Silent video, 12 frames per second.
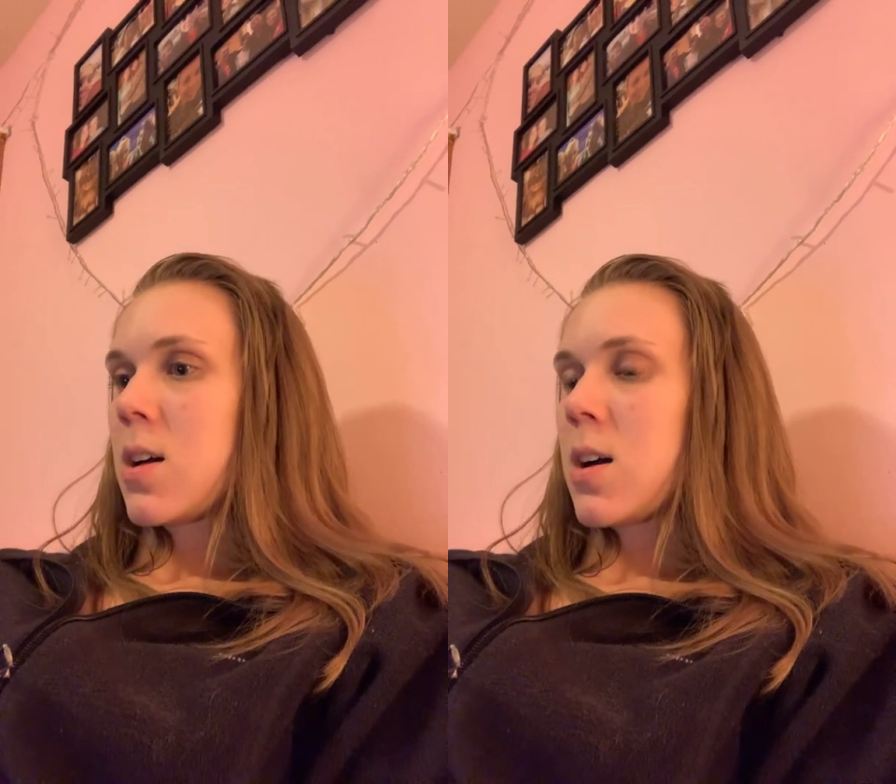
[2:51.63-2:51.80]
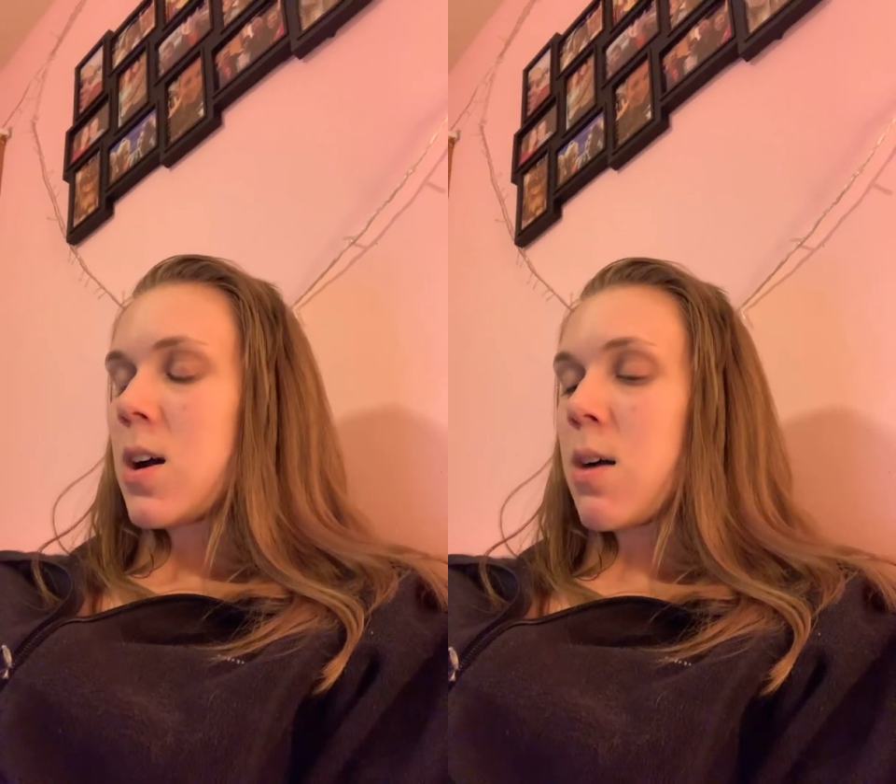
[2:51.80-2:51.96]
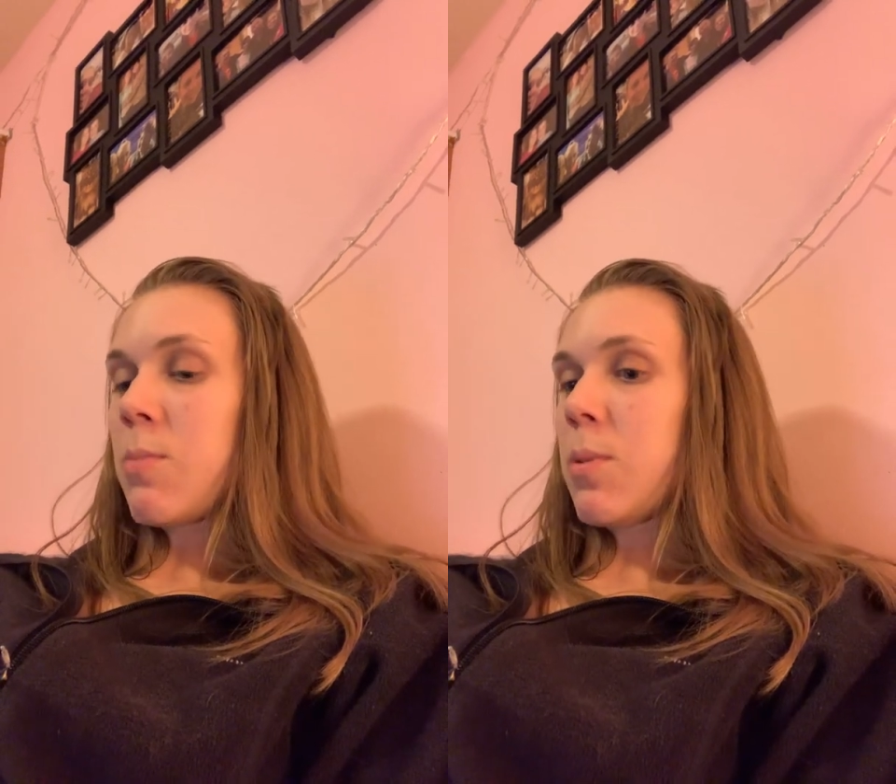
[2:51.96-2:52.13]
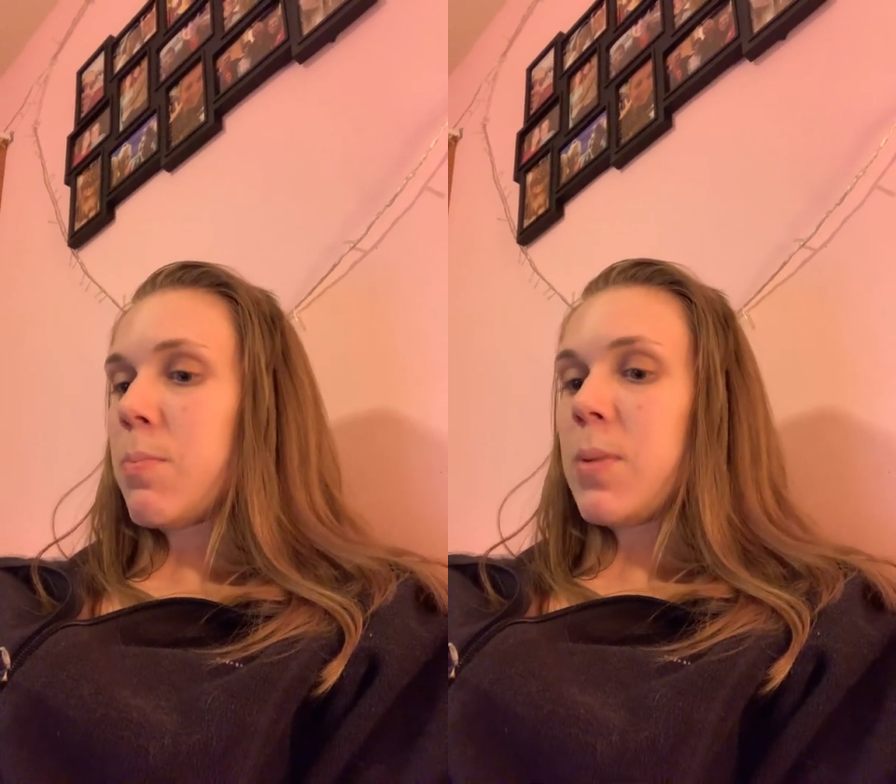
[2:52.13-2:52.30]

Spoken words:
the